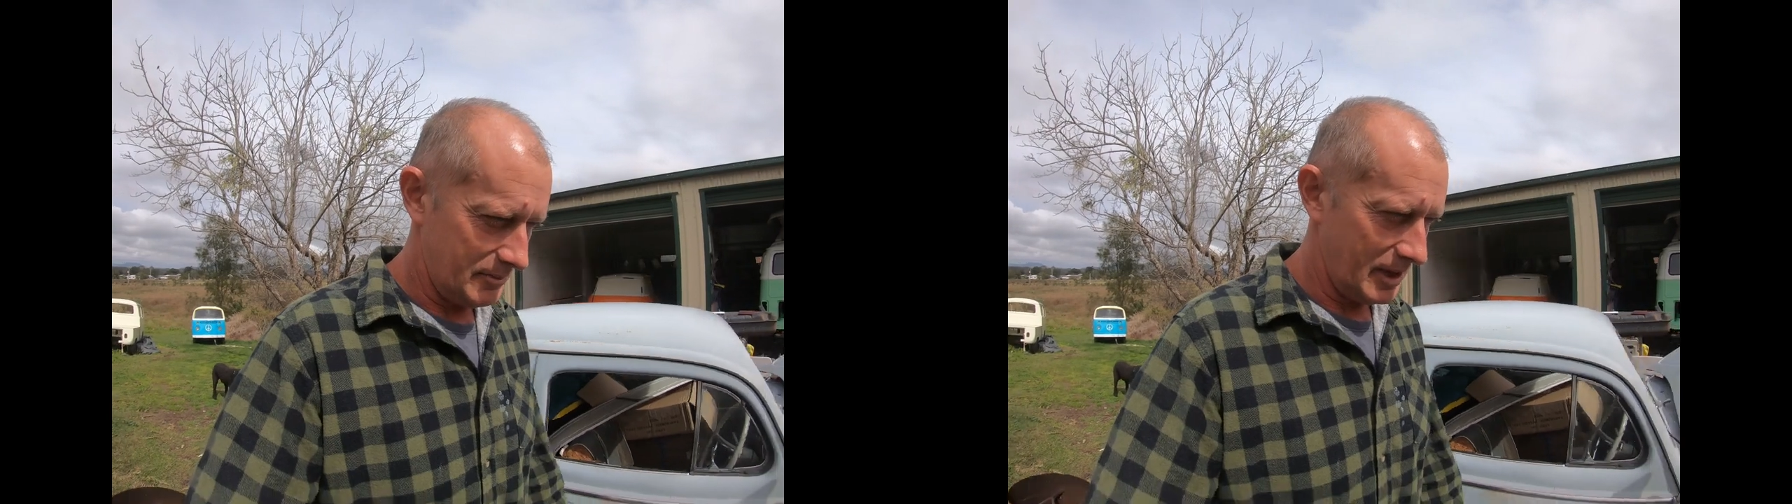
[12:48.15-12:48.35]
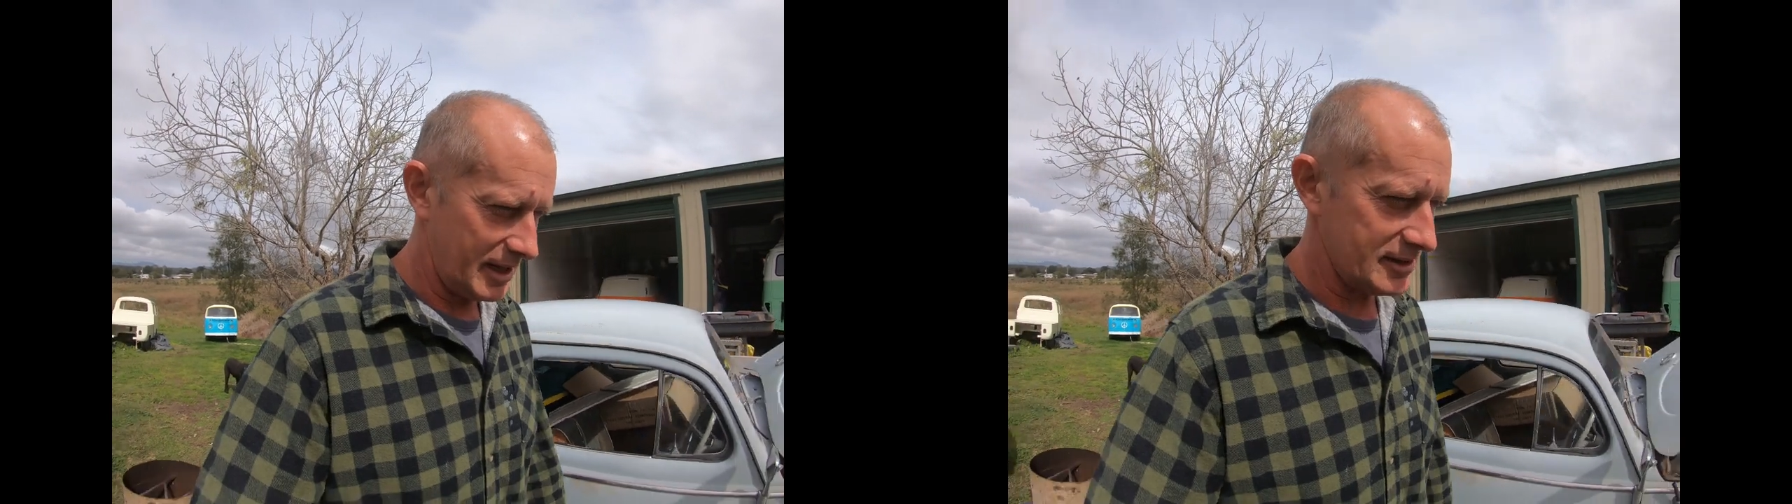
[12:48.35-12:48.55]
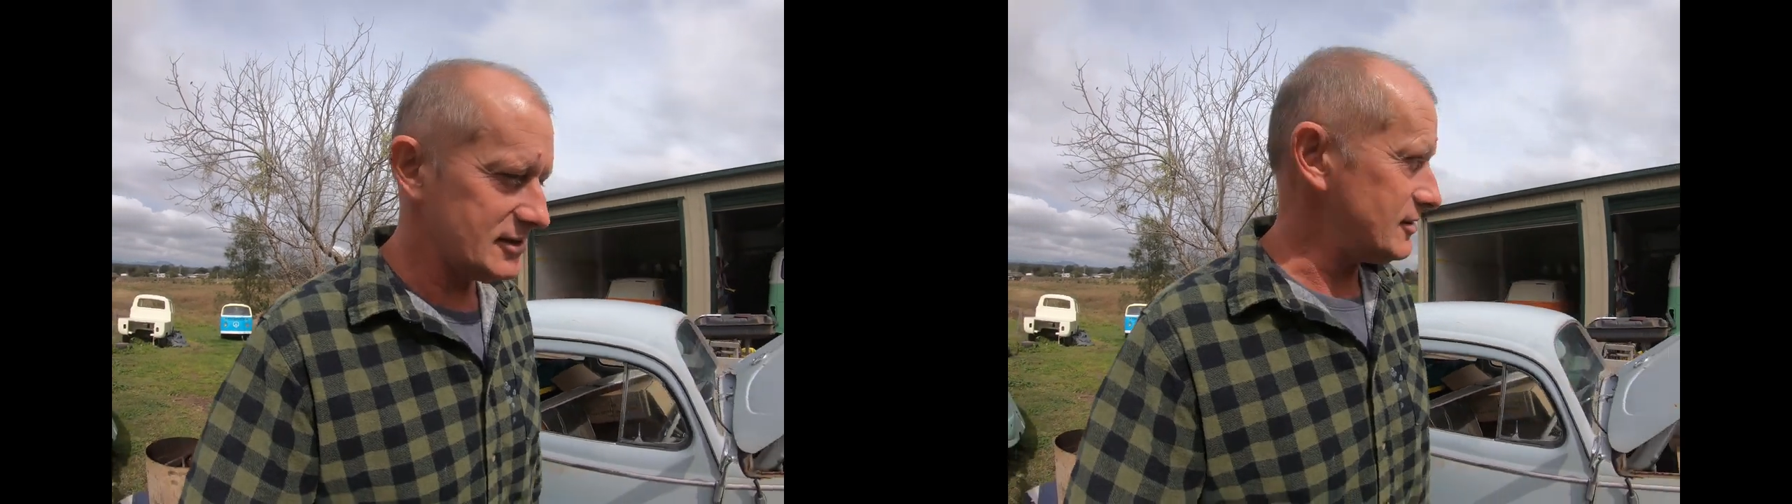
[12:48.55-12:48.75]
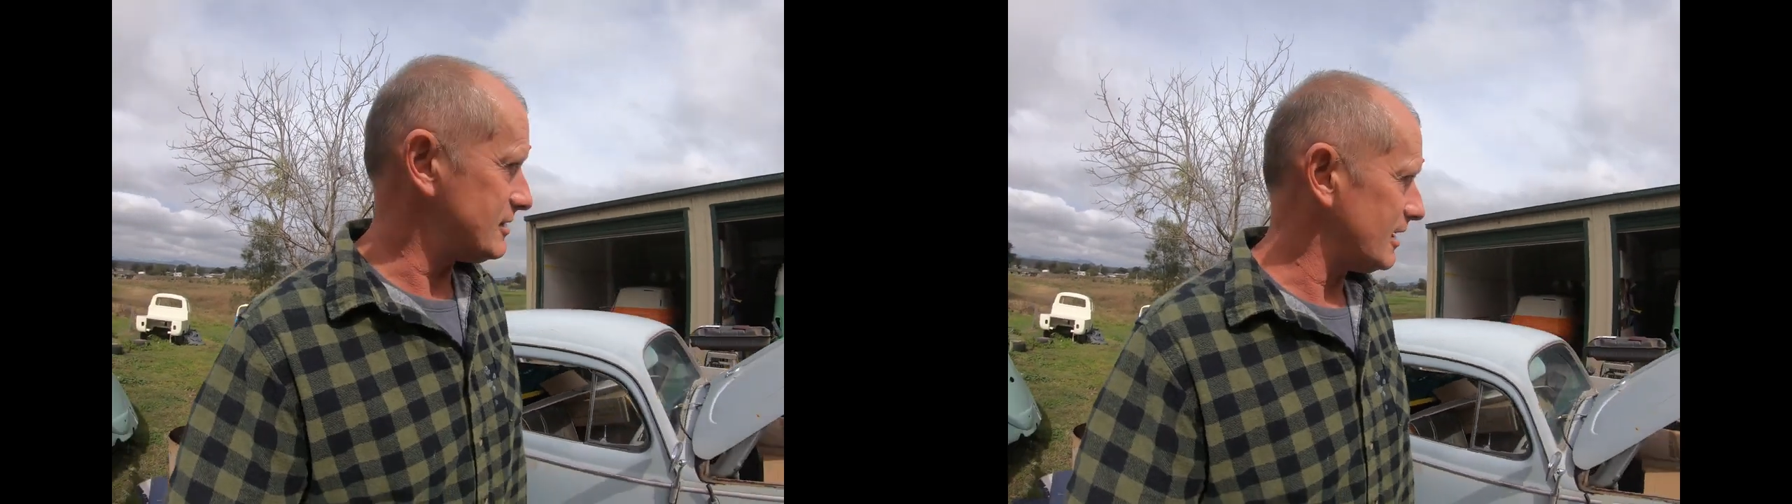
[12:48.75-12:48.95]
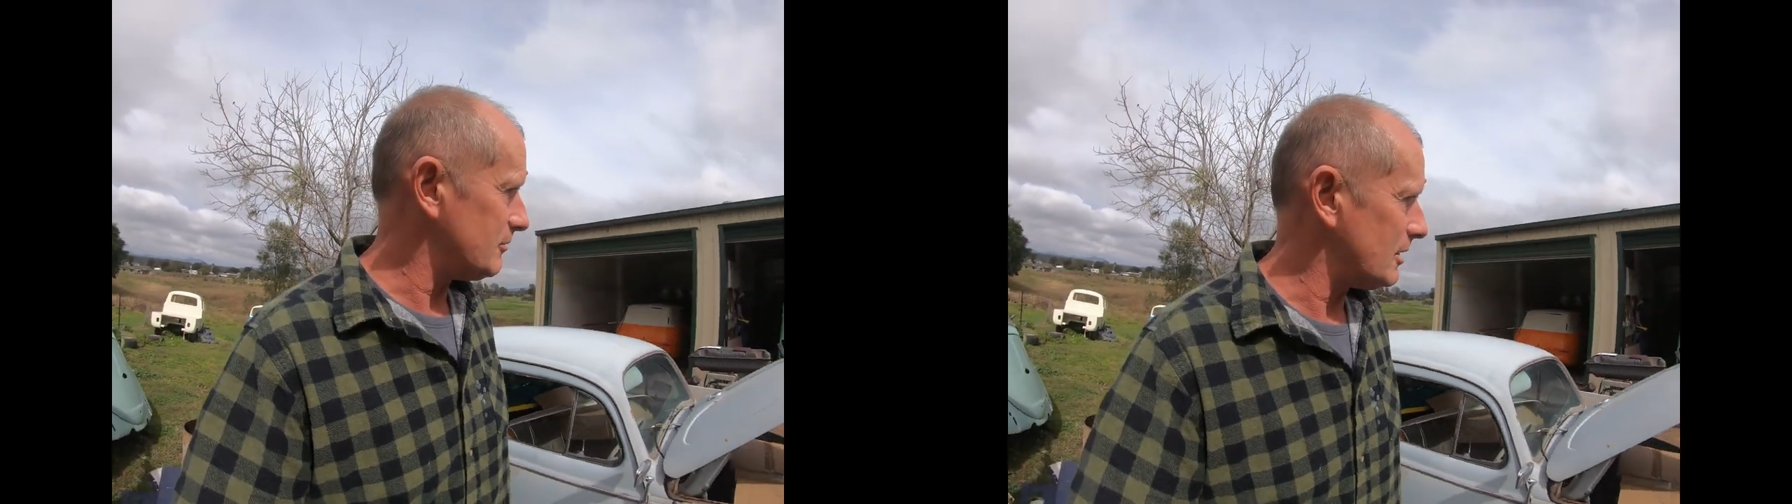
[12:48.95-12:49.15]
Parks New
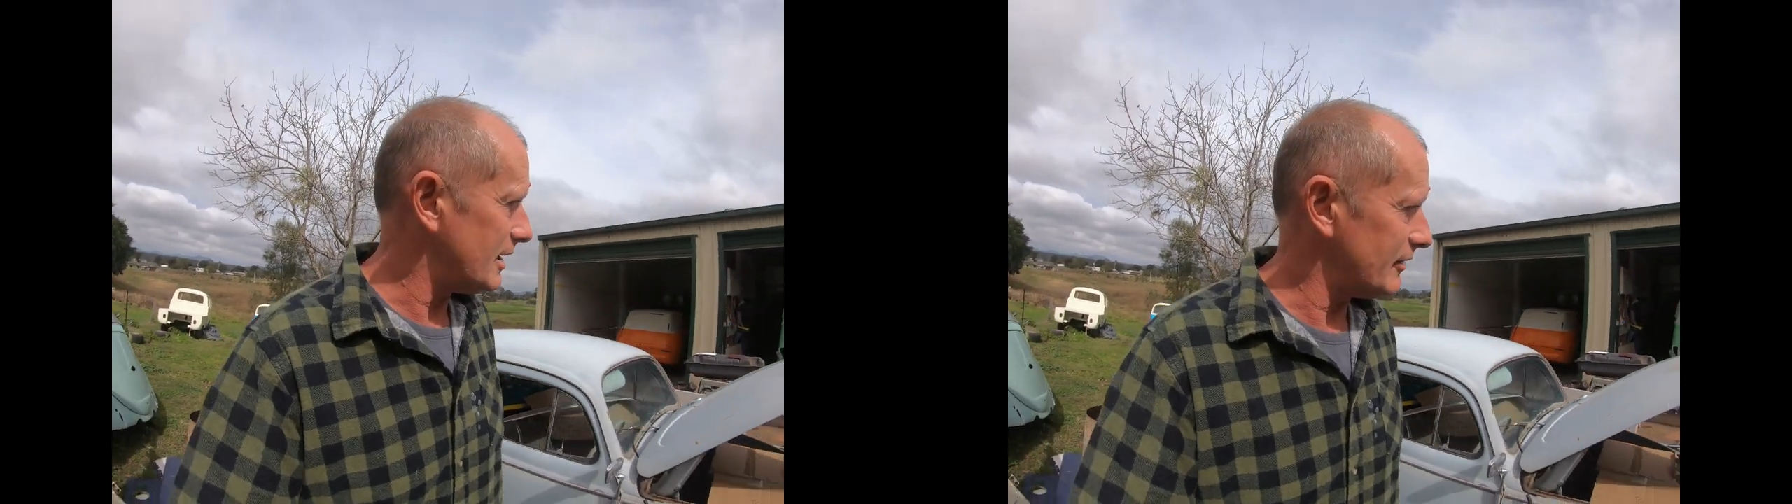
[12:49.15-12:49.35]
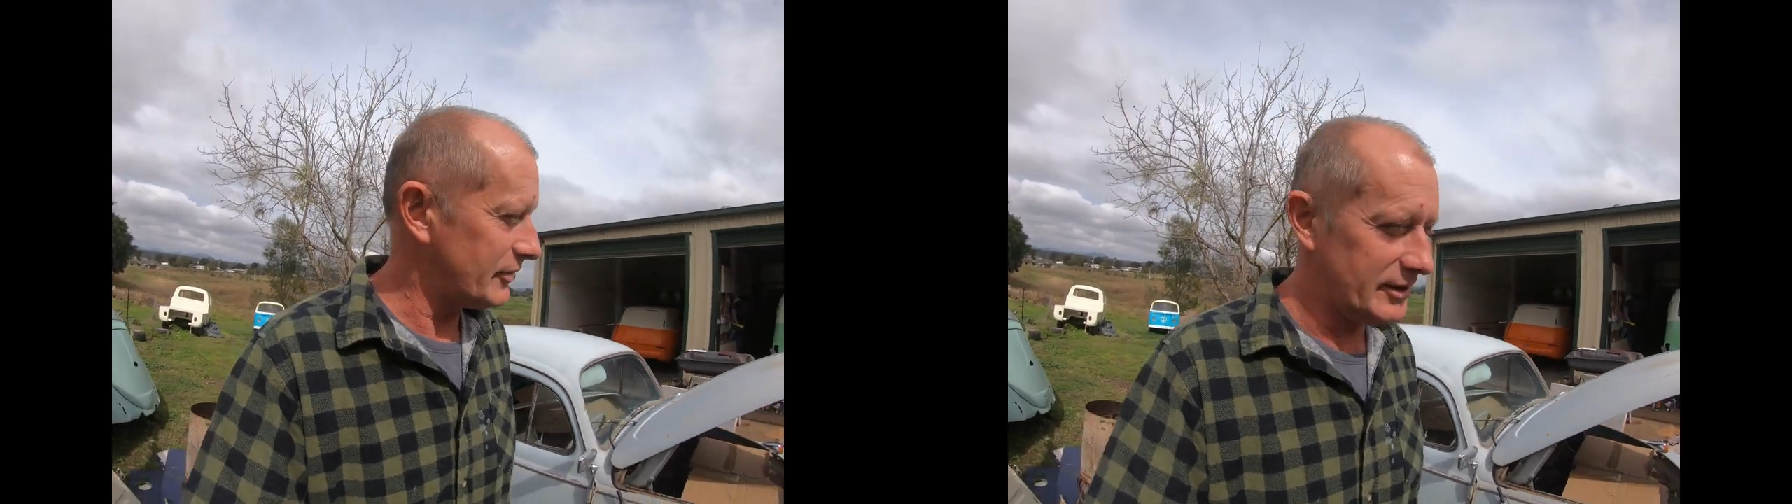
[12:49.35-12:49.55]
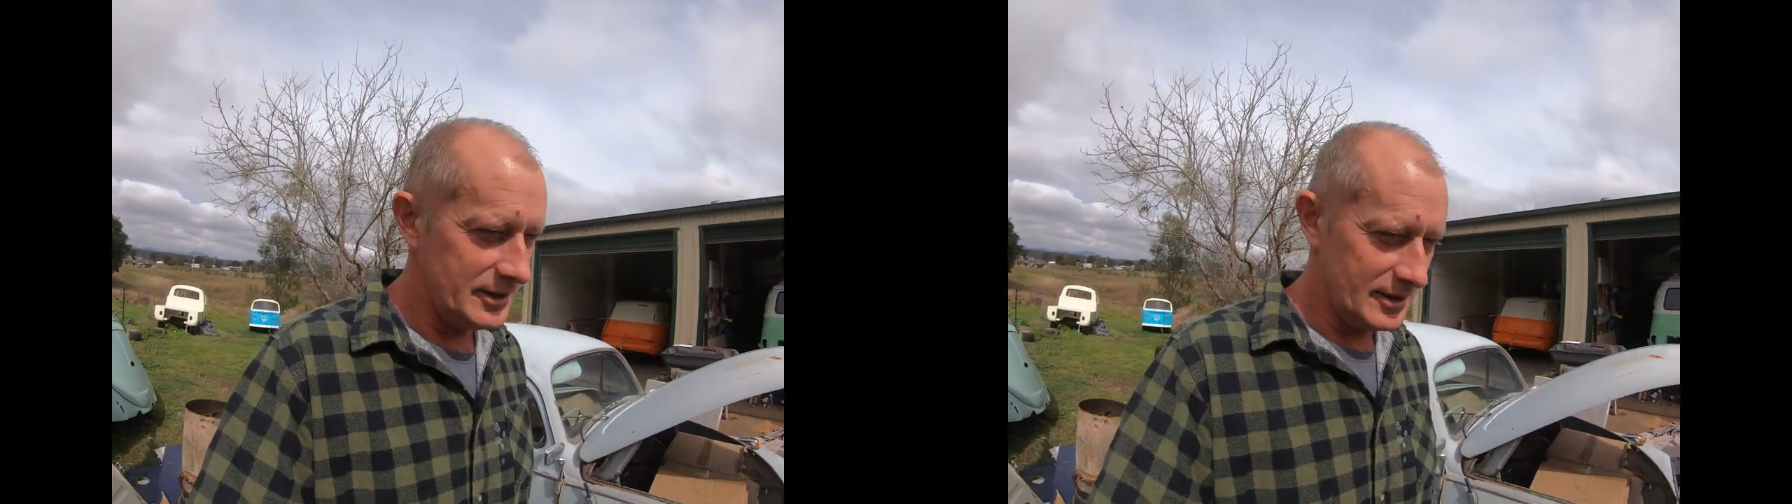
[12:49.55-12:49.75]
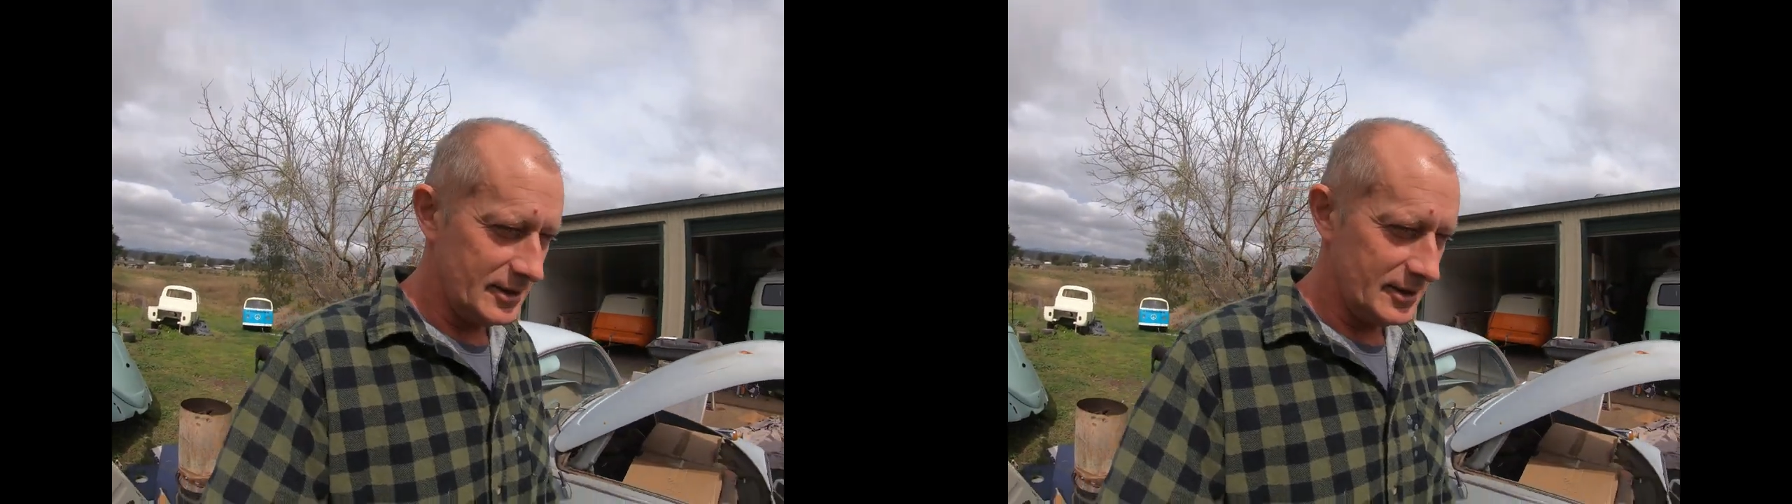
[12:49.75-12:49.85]
South Wales,